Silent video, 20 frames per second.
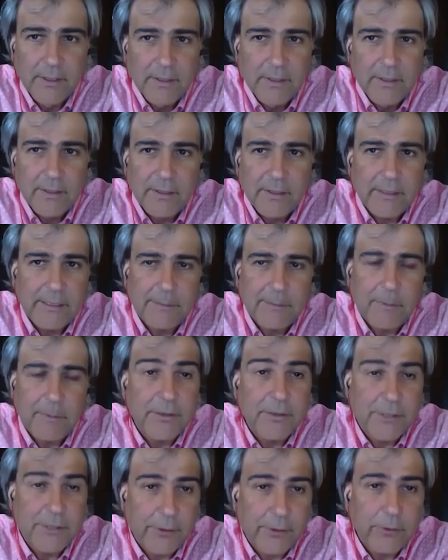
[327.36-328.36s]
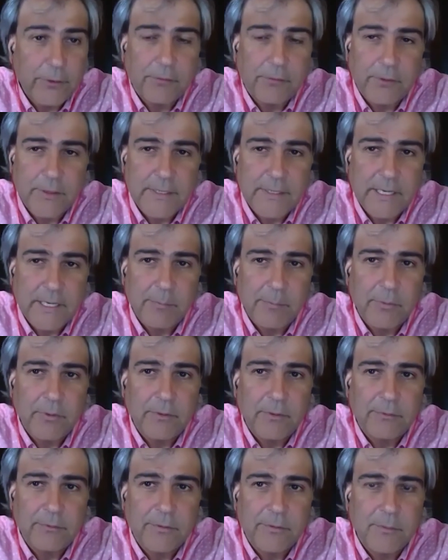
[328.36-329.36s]
Ontario, for
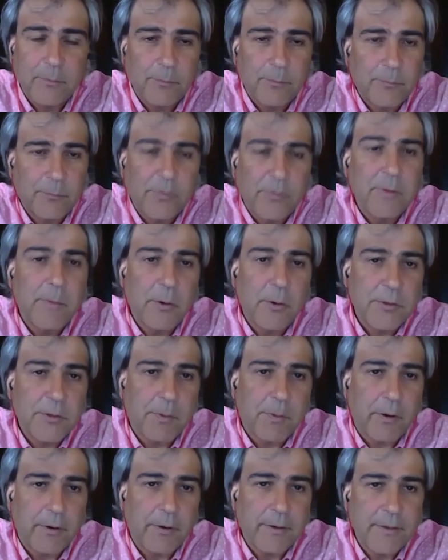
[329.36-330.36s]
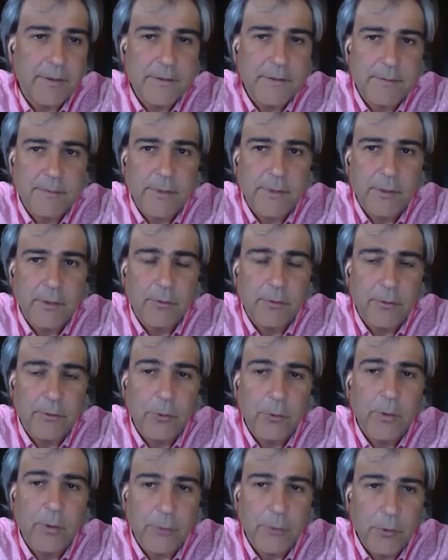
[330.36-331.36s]
example, for the most part, is
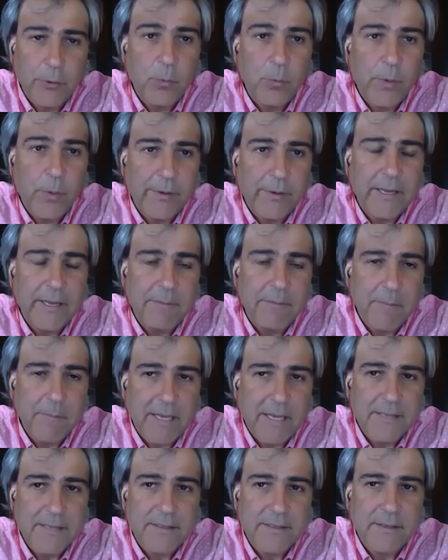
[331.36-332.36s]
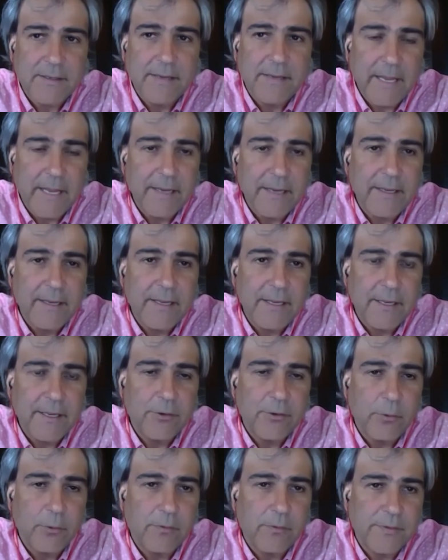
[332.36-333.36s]
you're wearing a mask in any
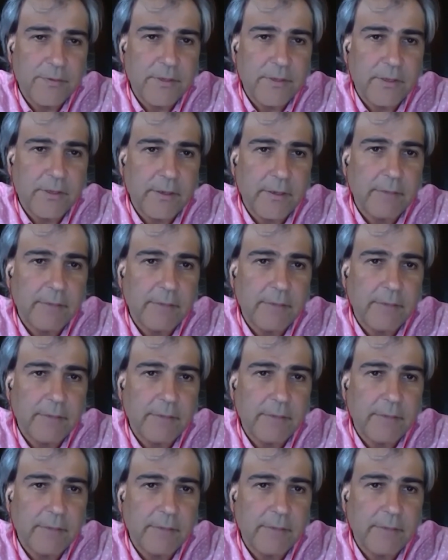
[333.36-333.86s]
indoor facility.